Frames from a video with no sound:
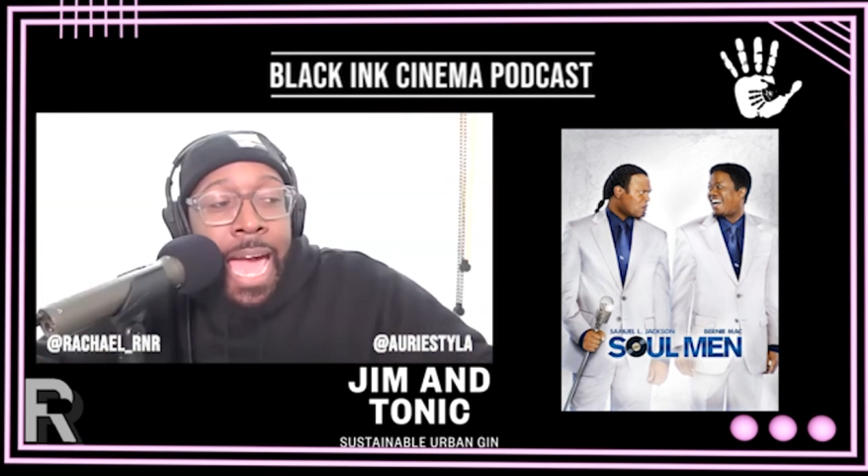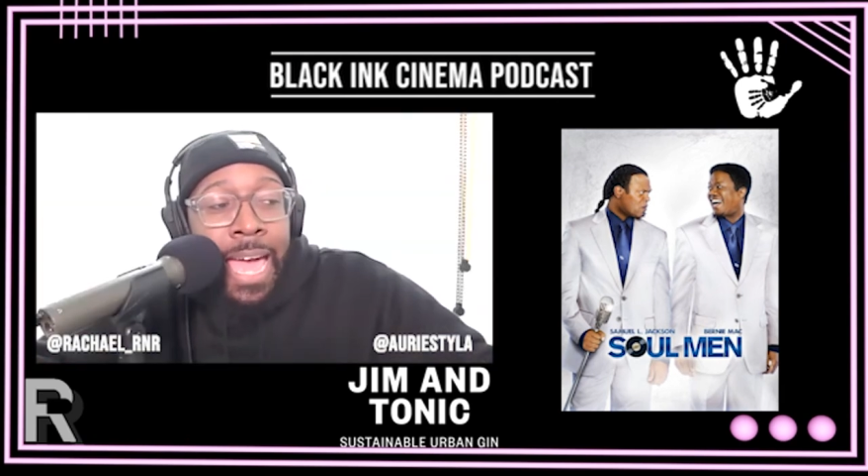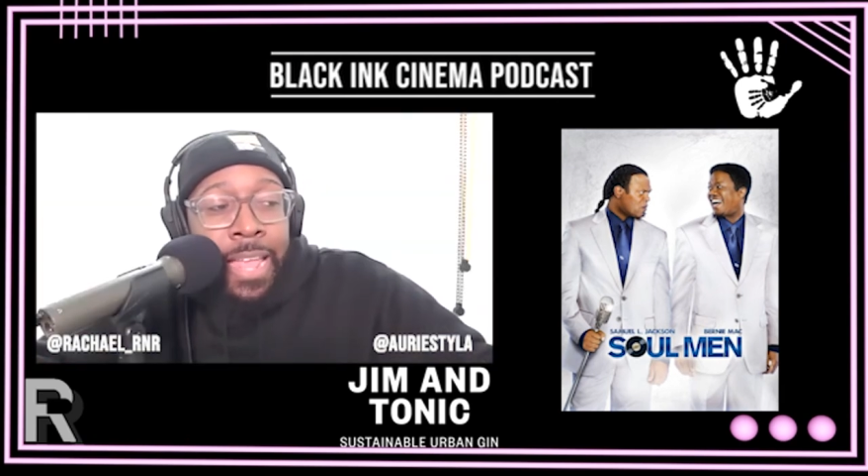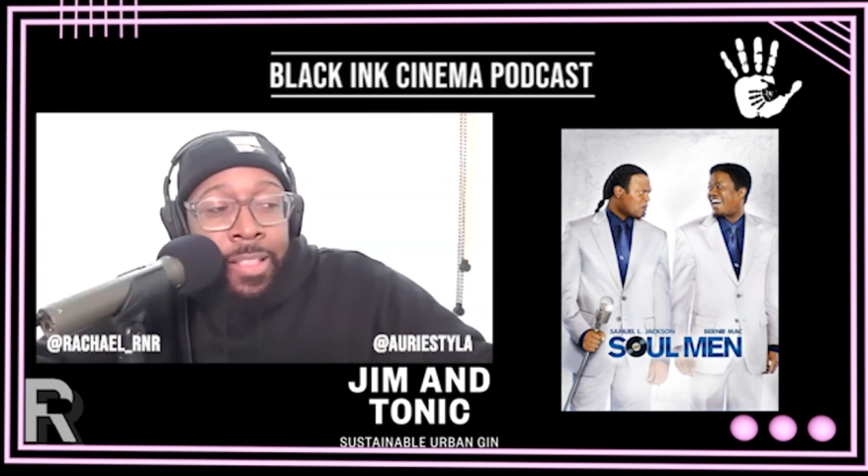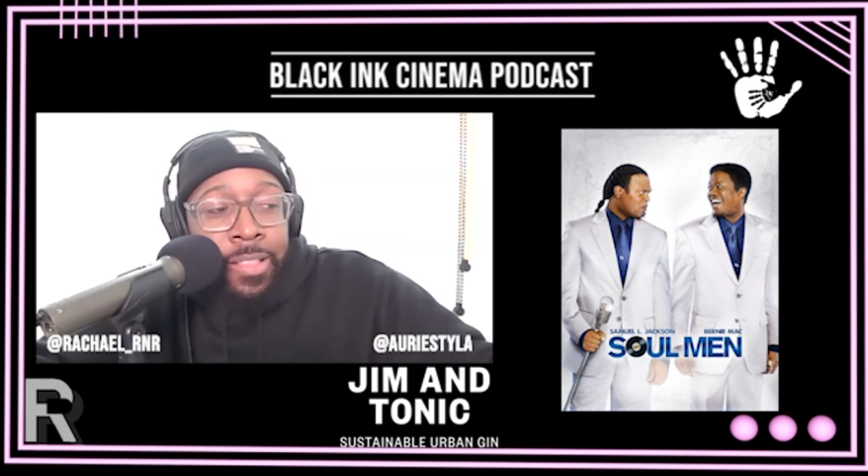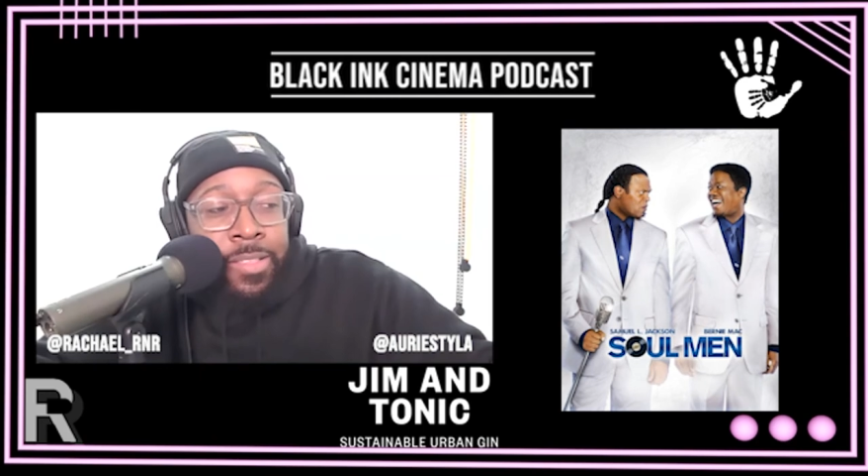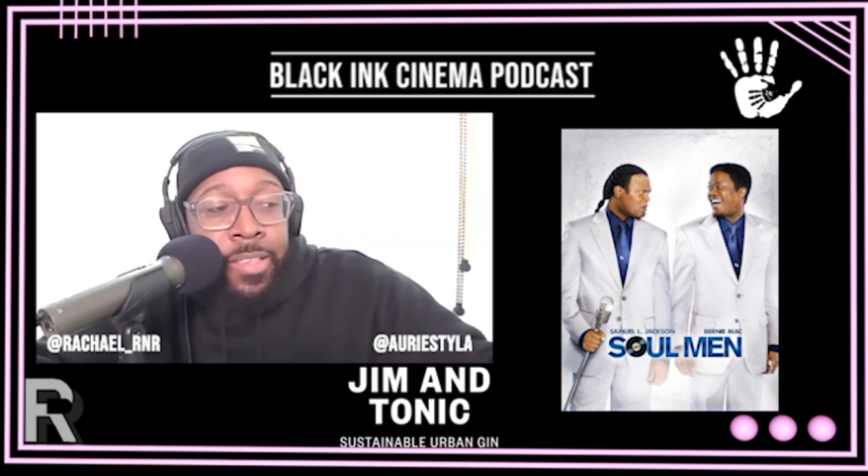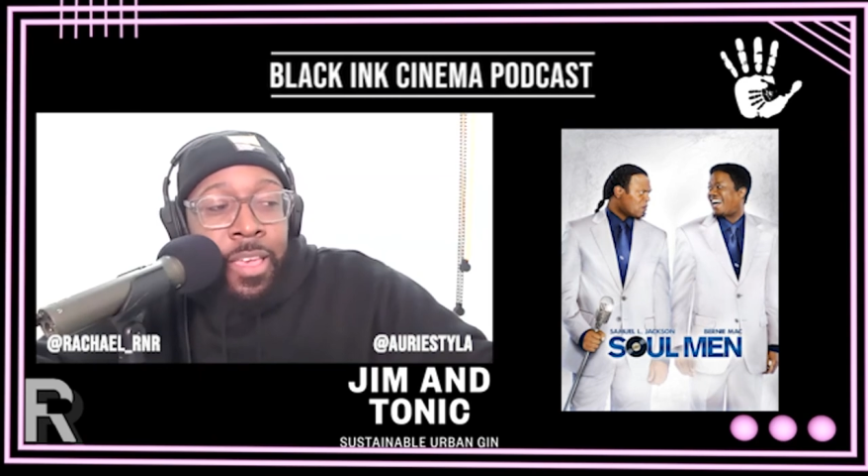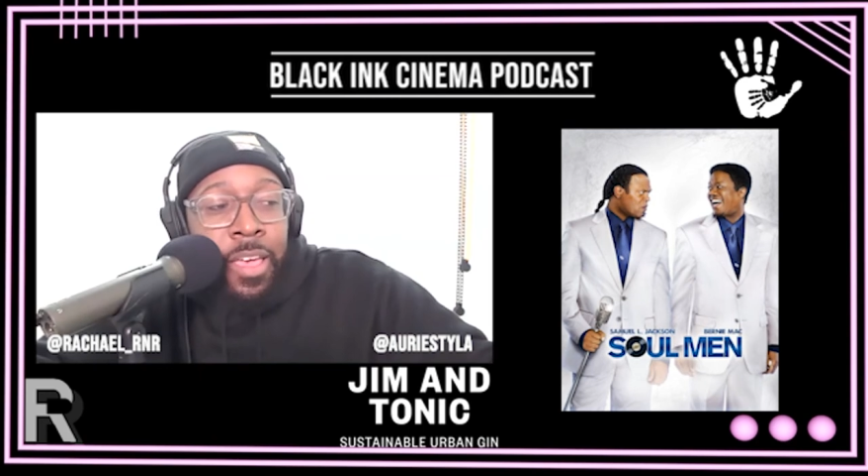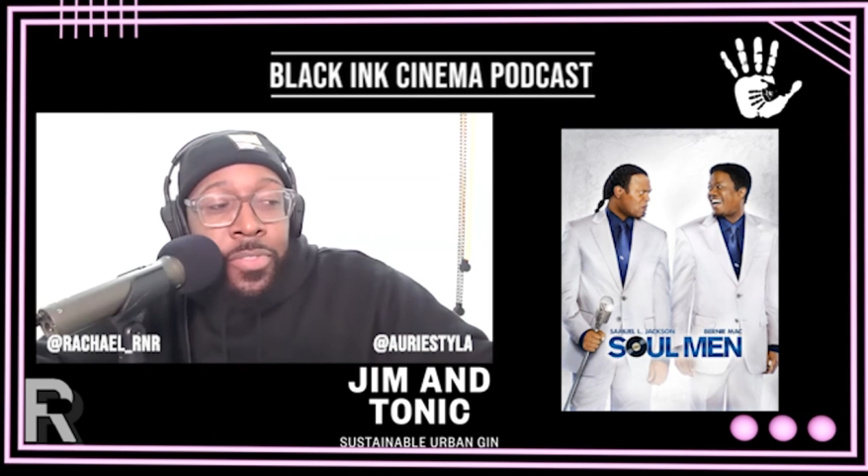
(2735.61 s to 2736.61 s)

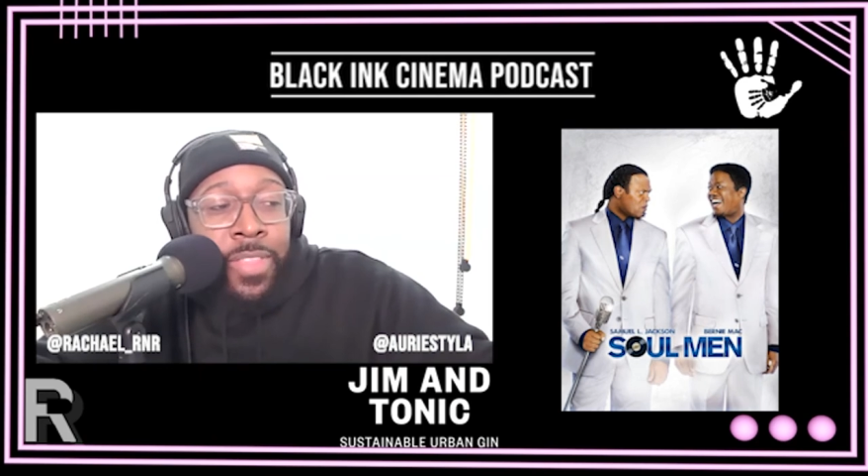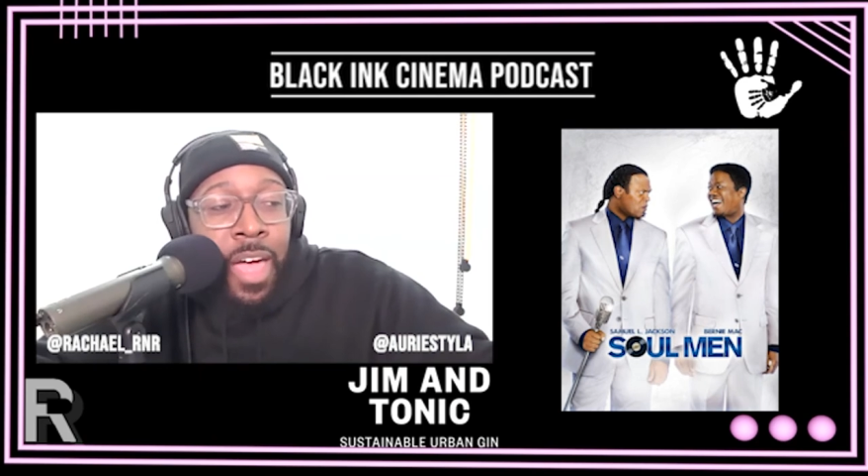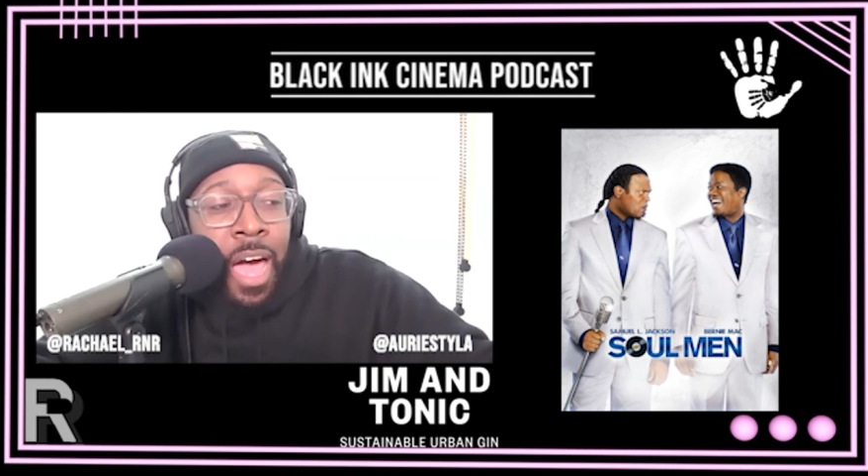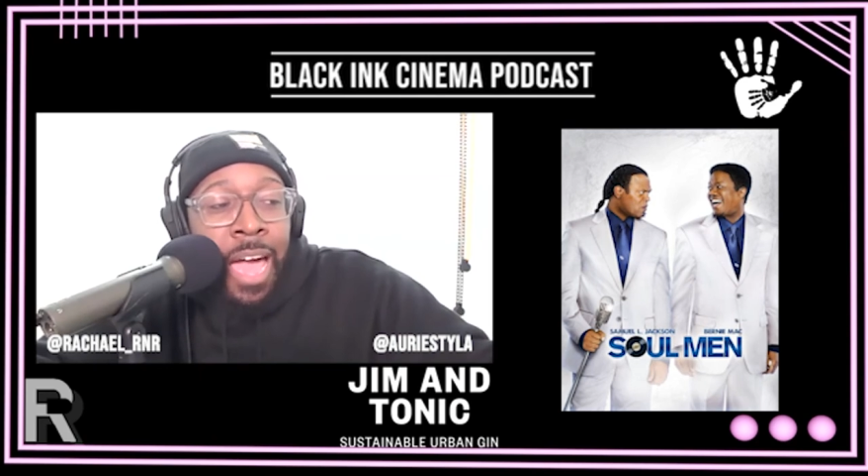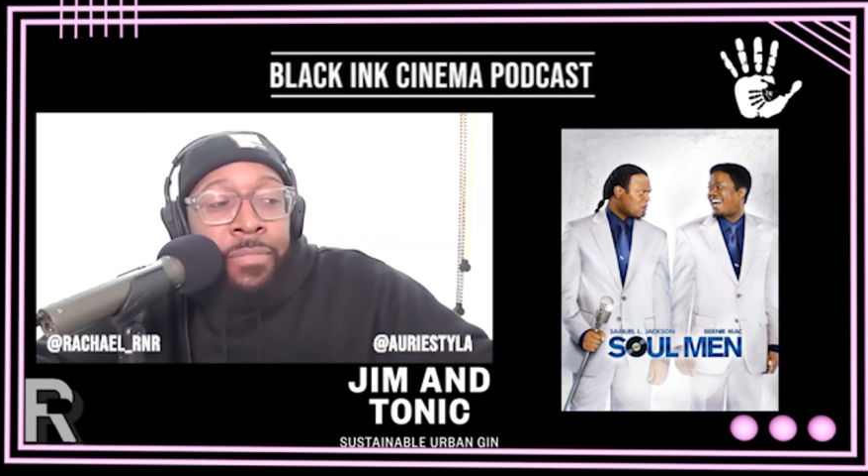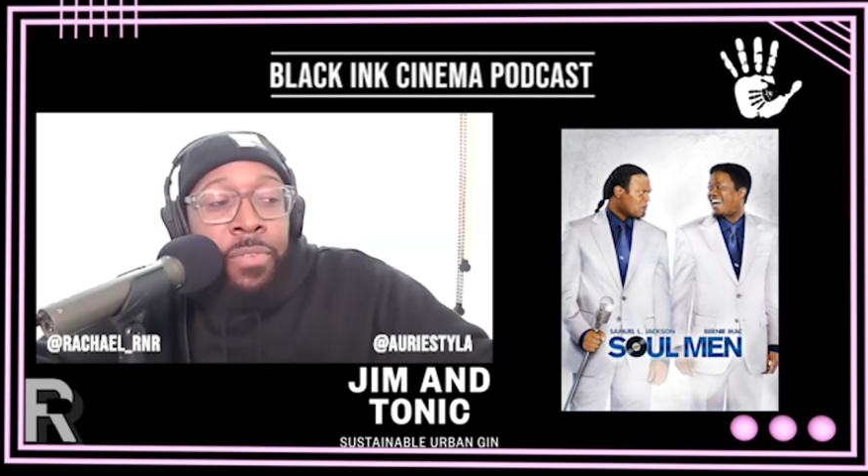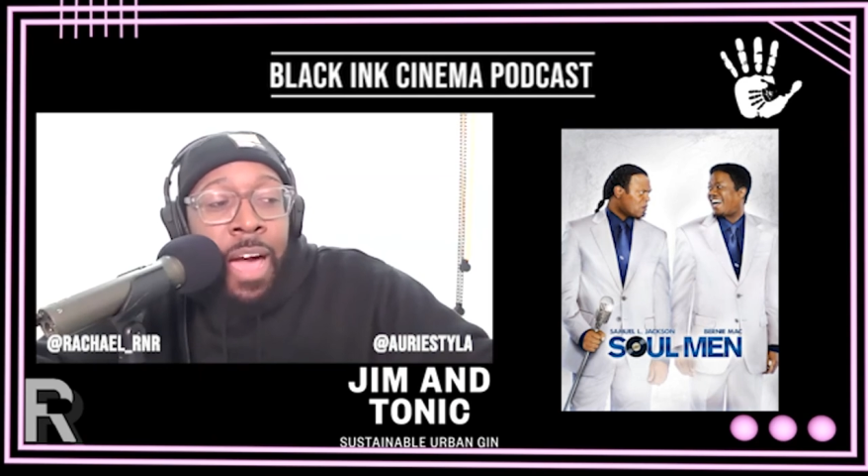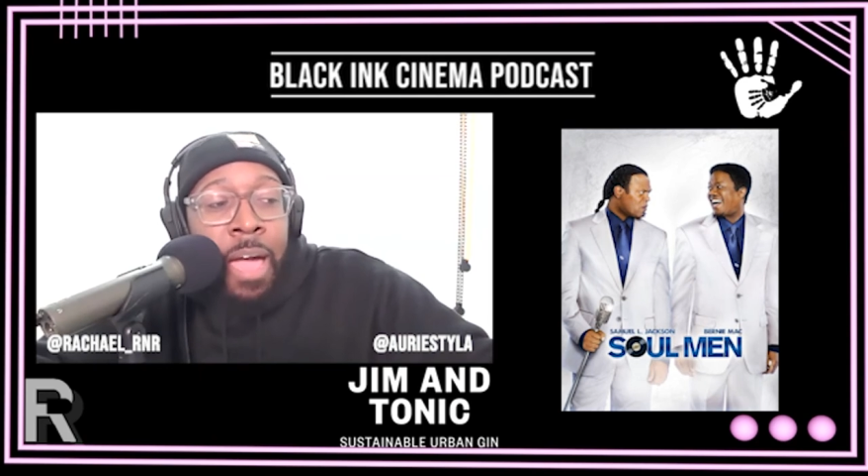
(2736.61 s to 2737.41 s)
And I